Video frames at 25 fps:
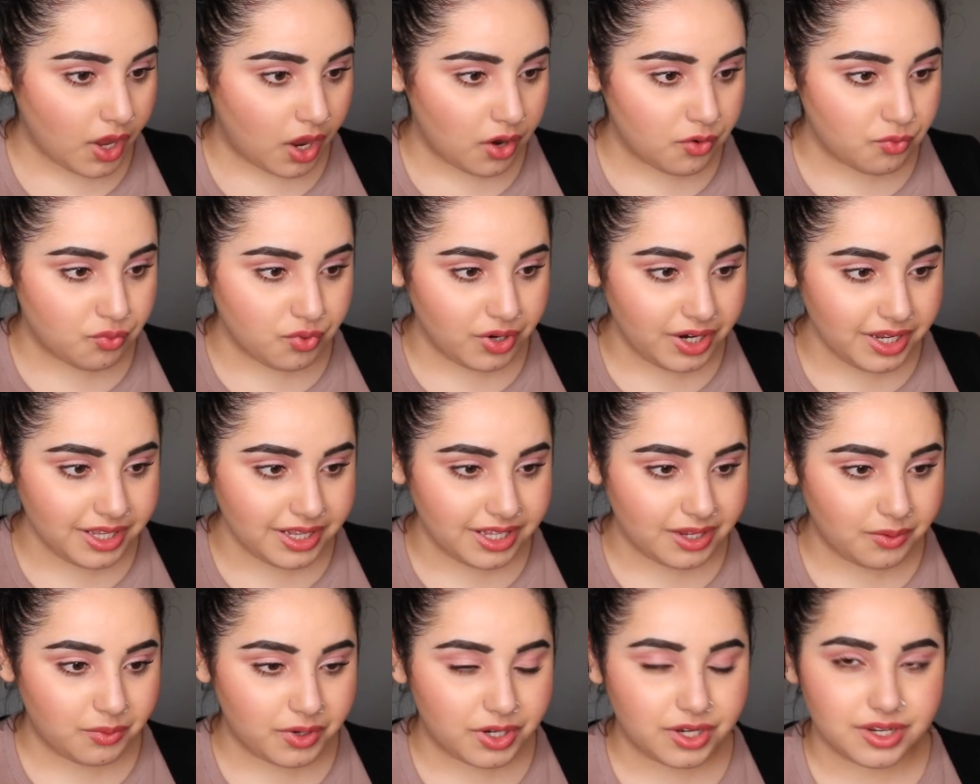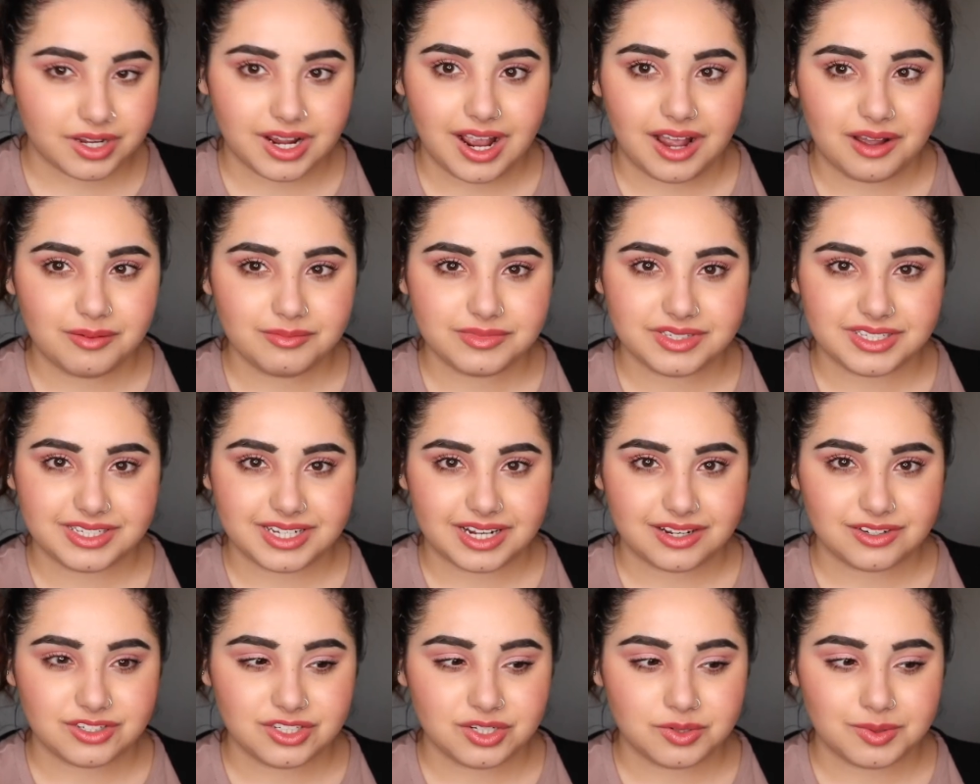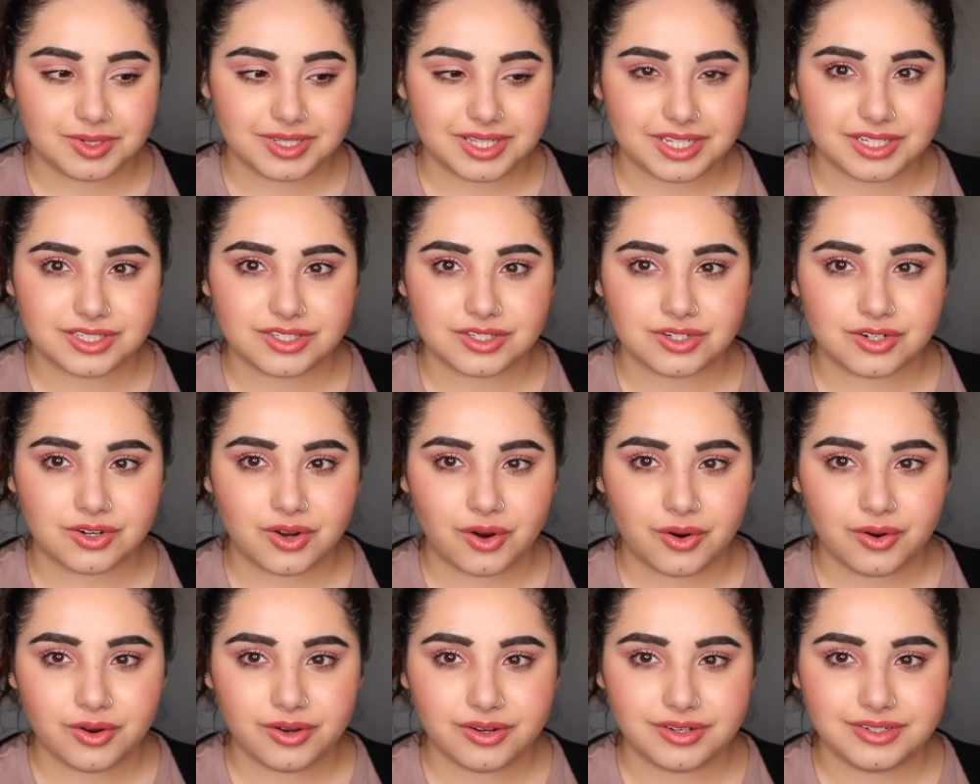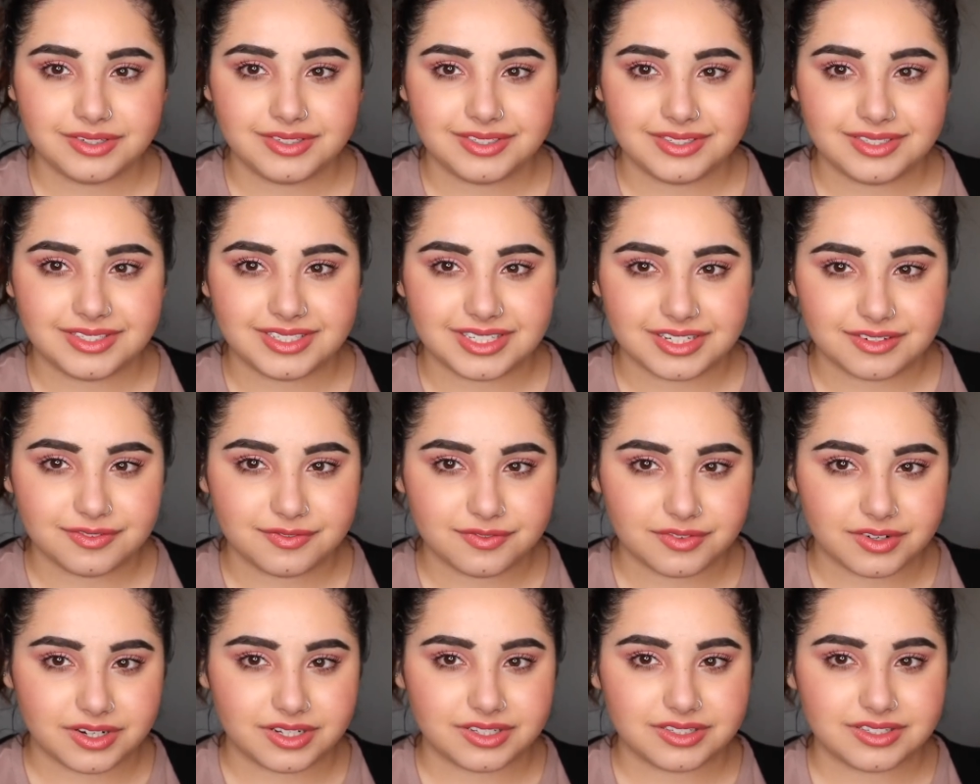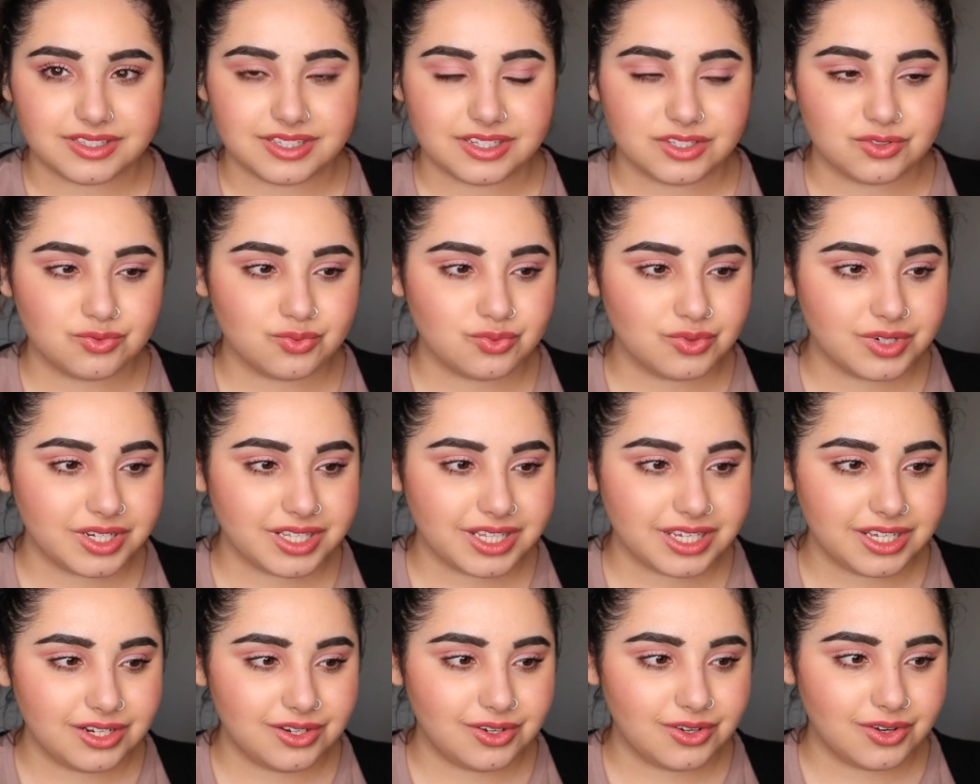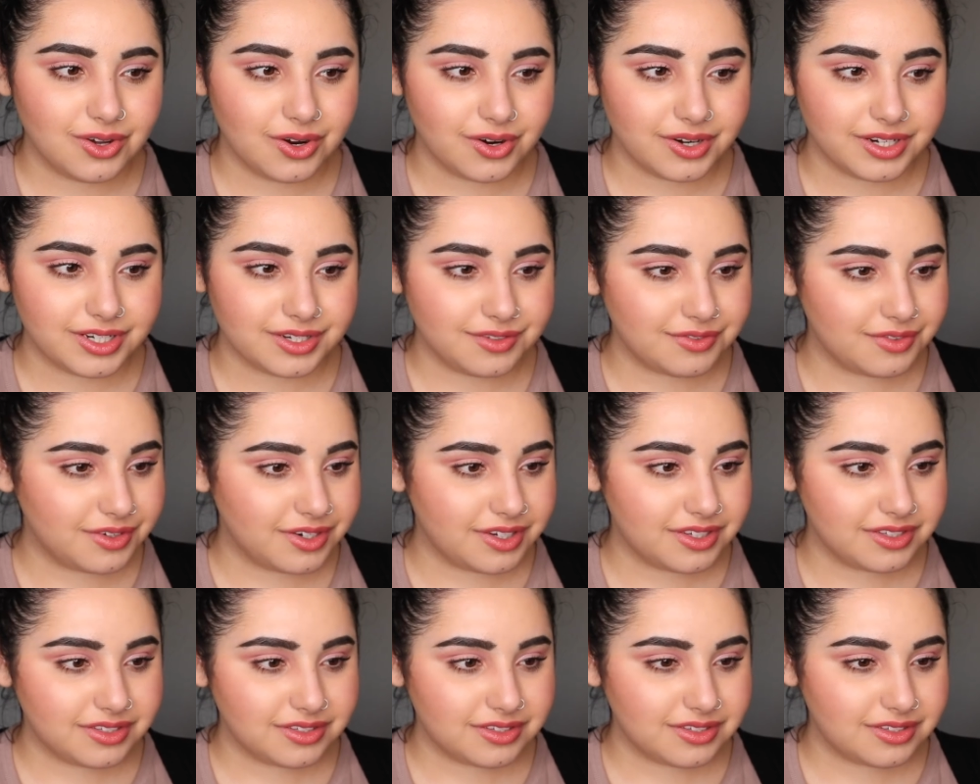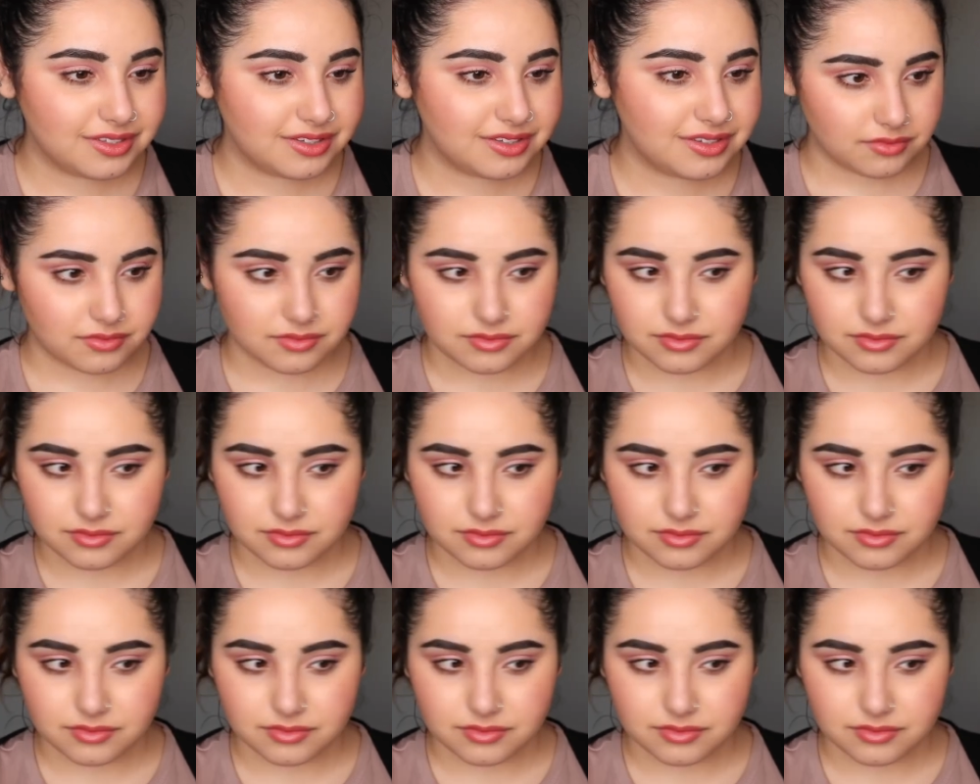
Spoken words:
really, when it comes down to it, there's no difference. There's really no difference.